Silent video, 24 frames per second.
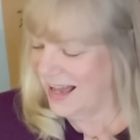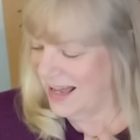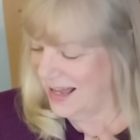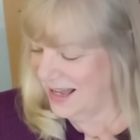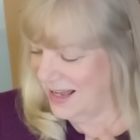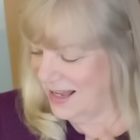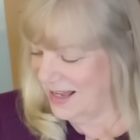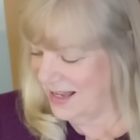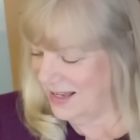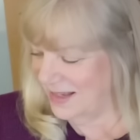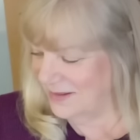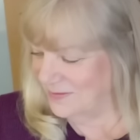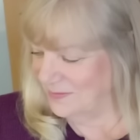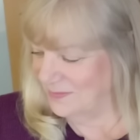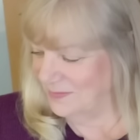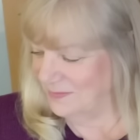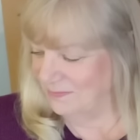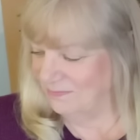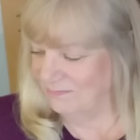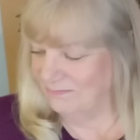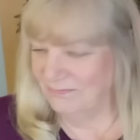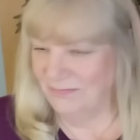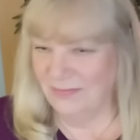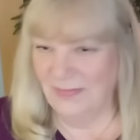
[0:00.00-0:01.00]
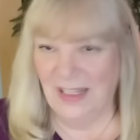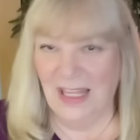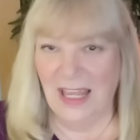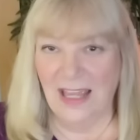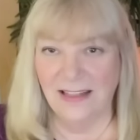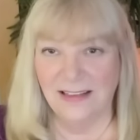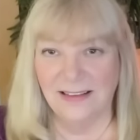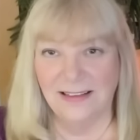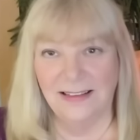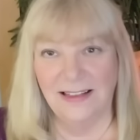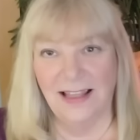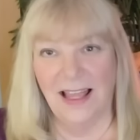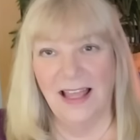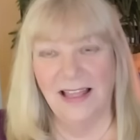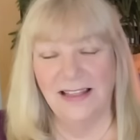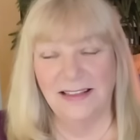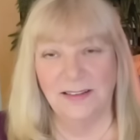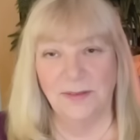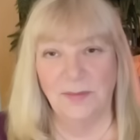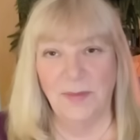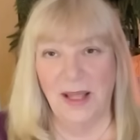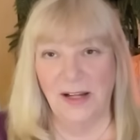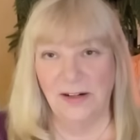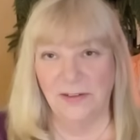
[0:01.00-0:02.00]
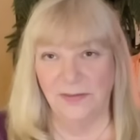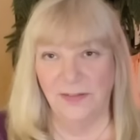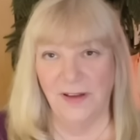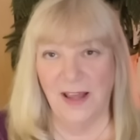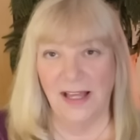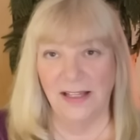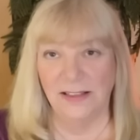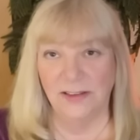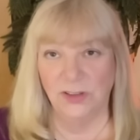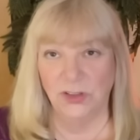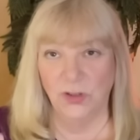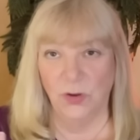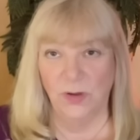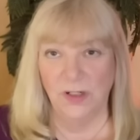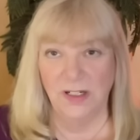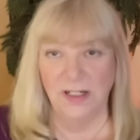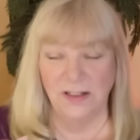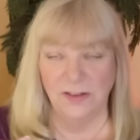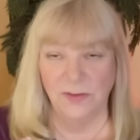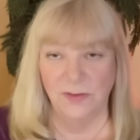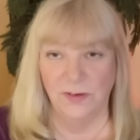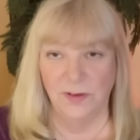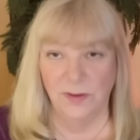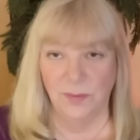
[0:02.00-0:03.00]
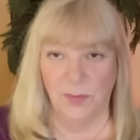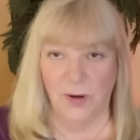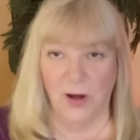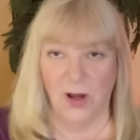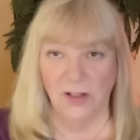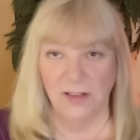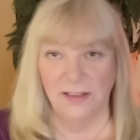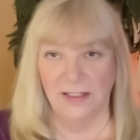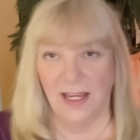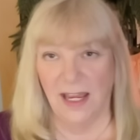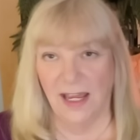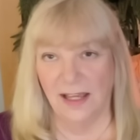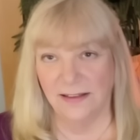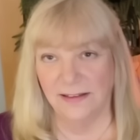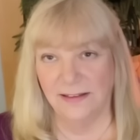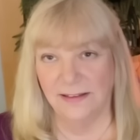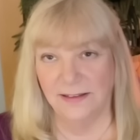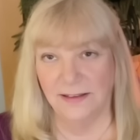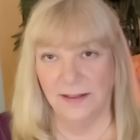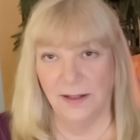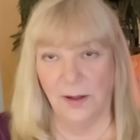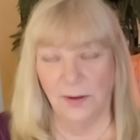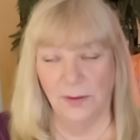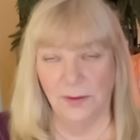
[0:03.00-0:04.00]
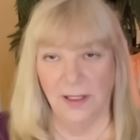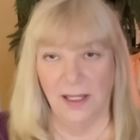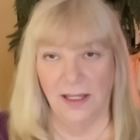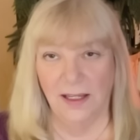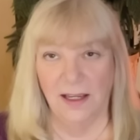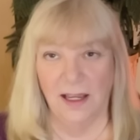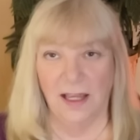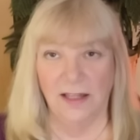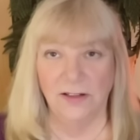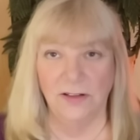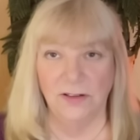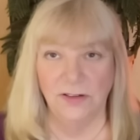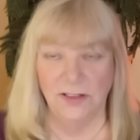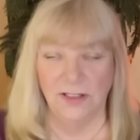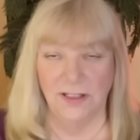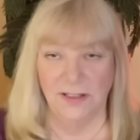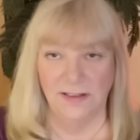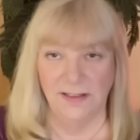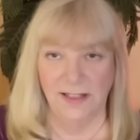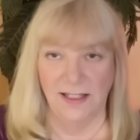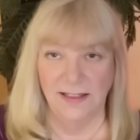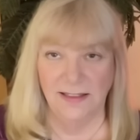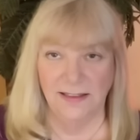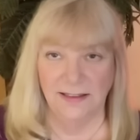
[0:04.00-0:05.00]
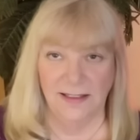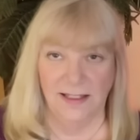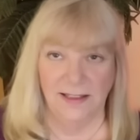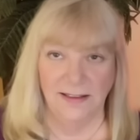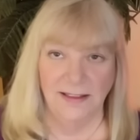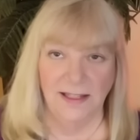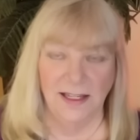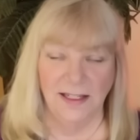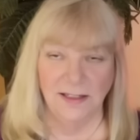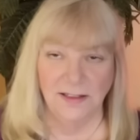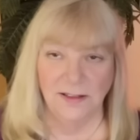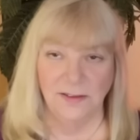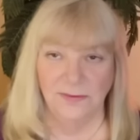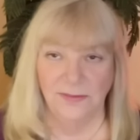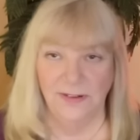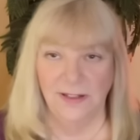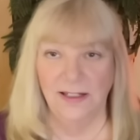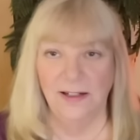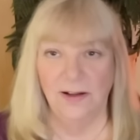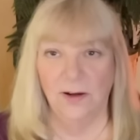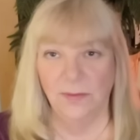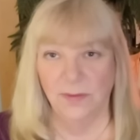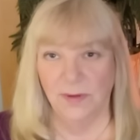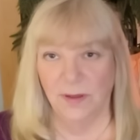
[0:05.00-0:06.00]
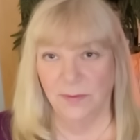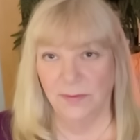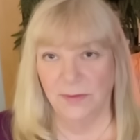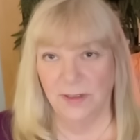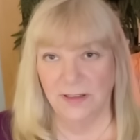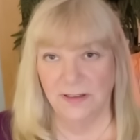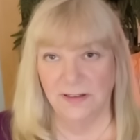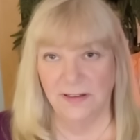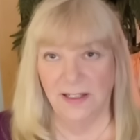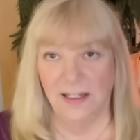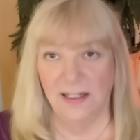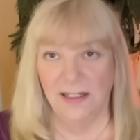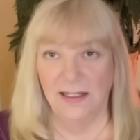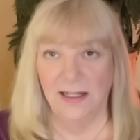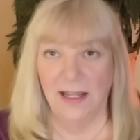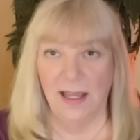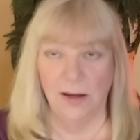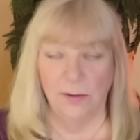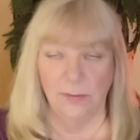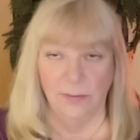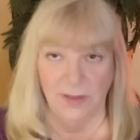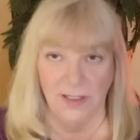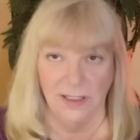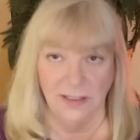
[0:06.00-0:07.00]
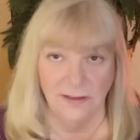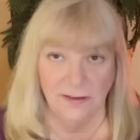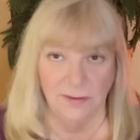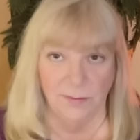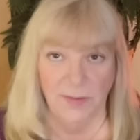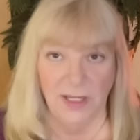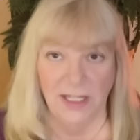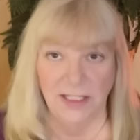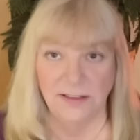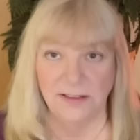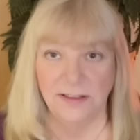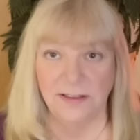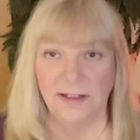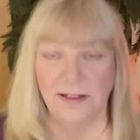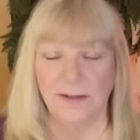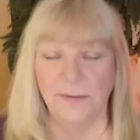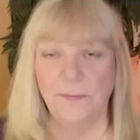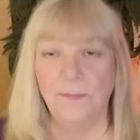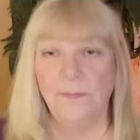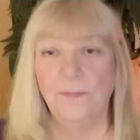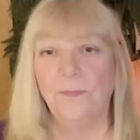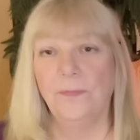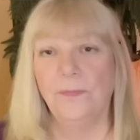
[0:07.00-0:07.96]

Um, yes, as a matter of fact, join us for the podcast. Okay, I usually say this at the end of the video, but I'm going to say it now because I mentioned it.